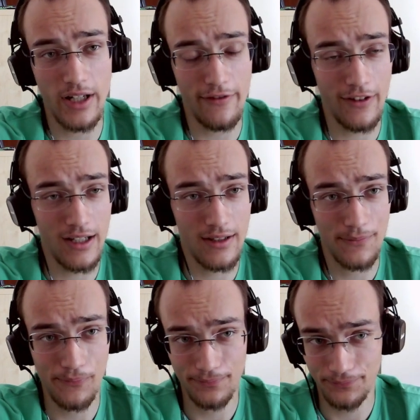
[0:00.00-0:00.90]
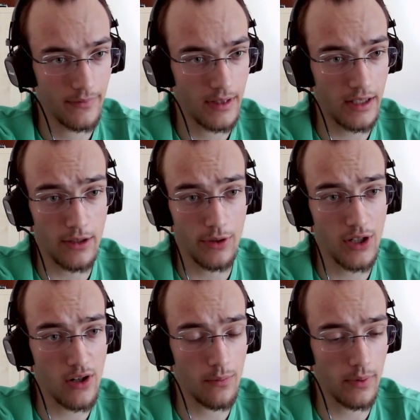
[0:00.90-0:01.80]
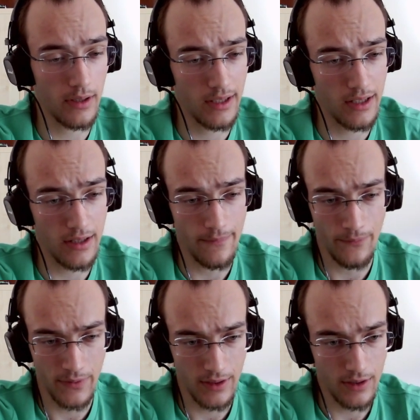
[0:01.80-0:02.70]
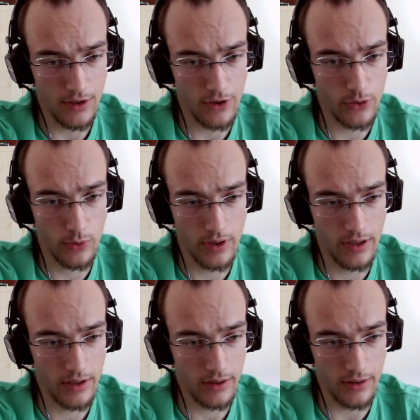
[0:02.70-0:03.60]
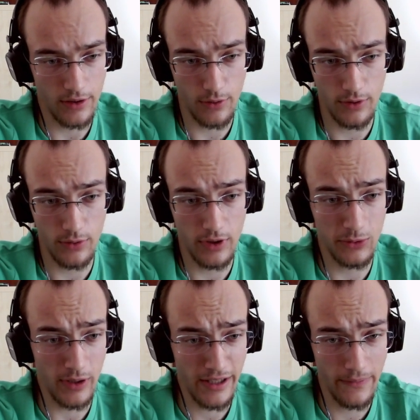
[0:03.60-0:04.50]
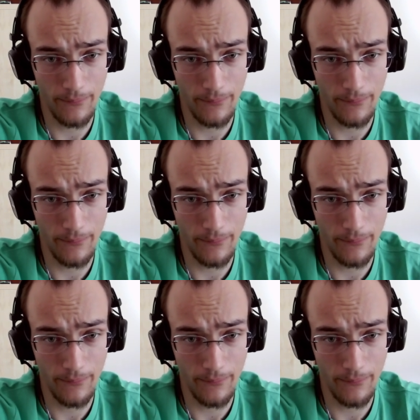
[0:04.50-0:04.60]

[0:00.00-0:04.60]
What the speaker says: f8, and now here you play rook to e1.